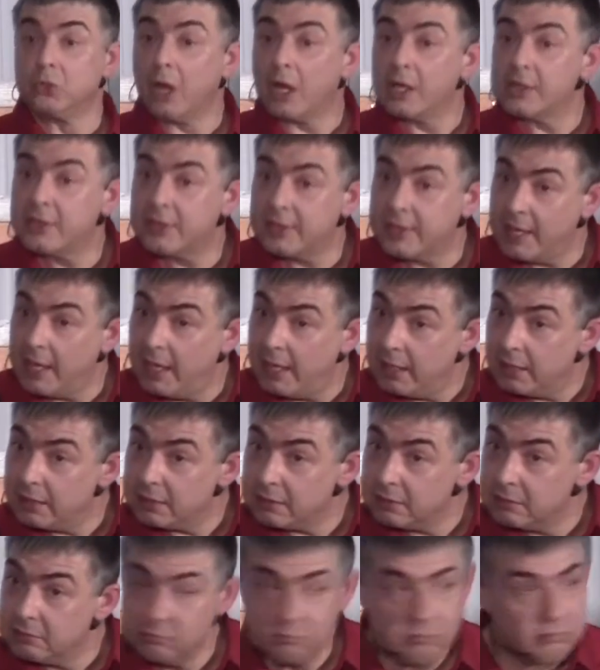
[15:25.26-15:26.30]
Do not
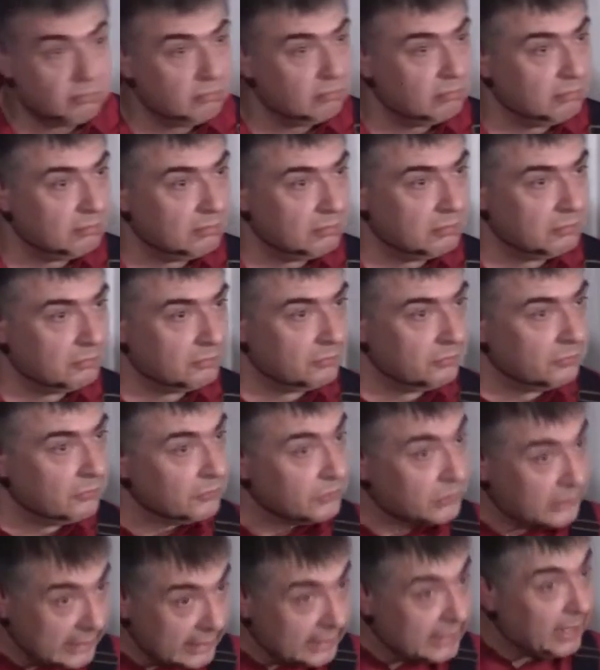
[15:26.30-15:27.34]
say it.
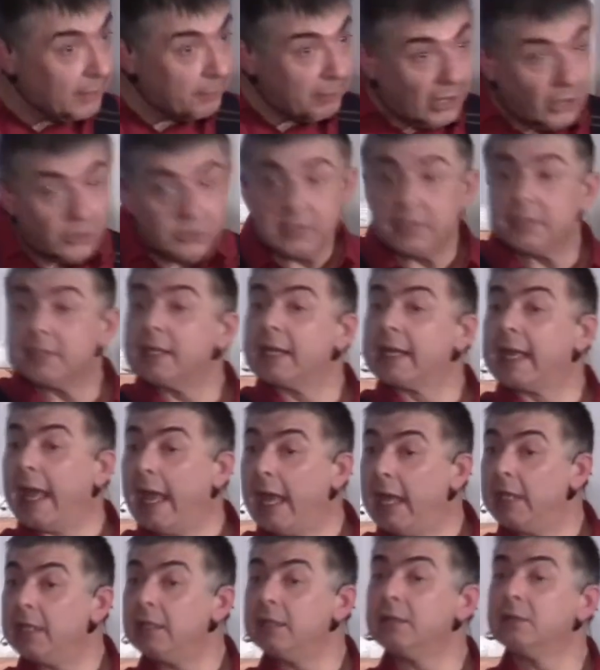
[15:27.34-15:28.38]
Think about it
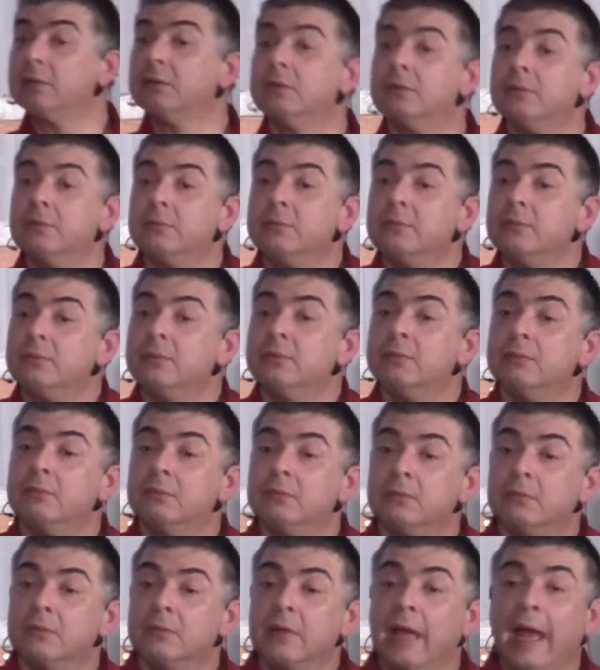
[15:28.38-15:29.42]
again.
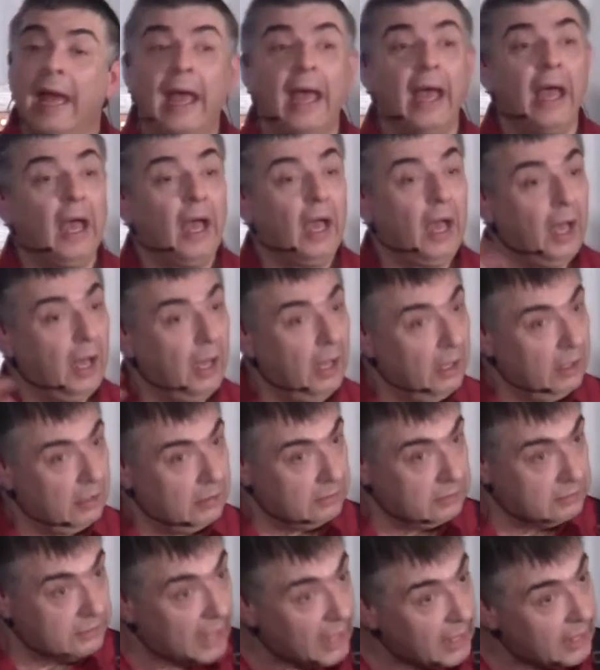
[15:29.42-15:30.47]

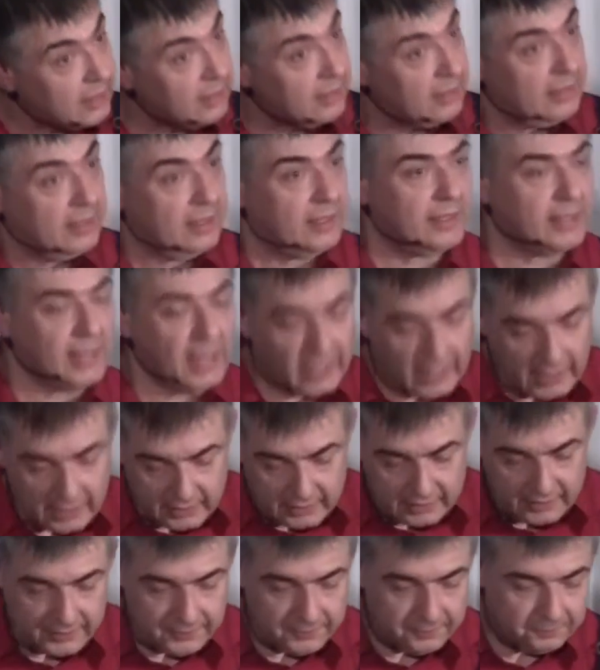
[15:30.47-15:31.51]
Then
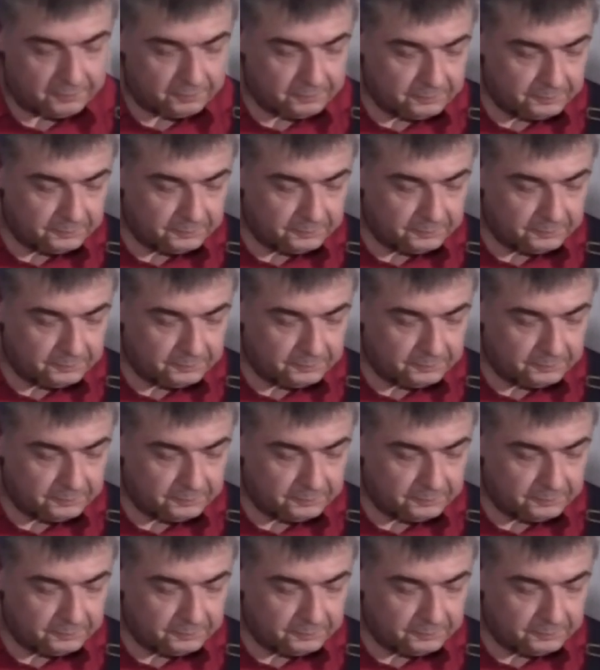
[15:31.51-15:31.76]
say it.